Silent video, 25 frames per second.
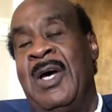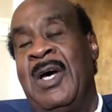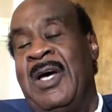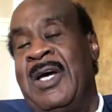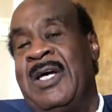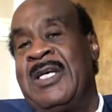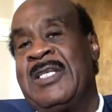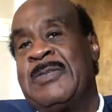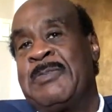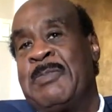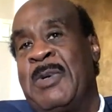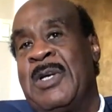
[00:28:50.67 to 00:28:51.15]

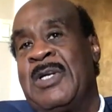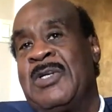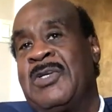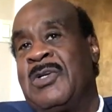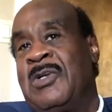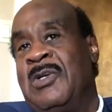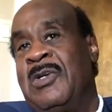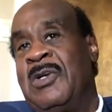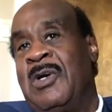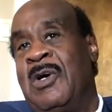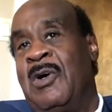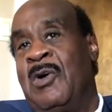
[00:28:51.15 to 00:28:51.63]

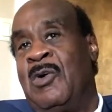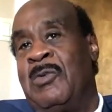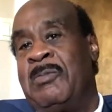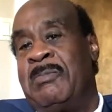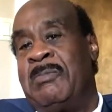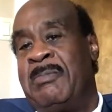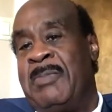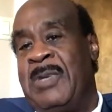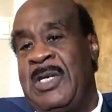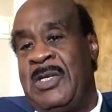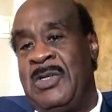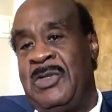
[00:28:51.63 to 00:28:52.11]
especially
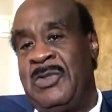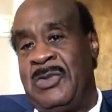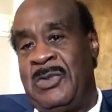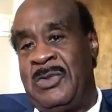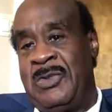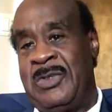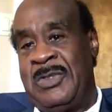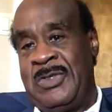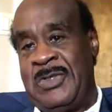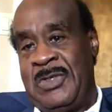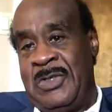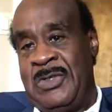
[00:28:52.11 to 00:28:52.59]
on major
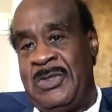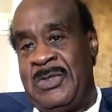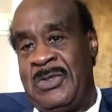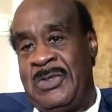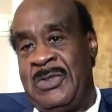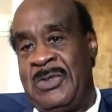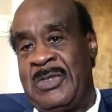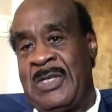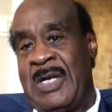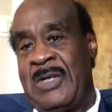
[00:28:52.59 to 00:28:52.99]
decisions.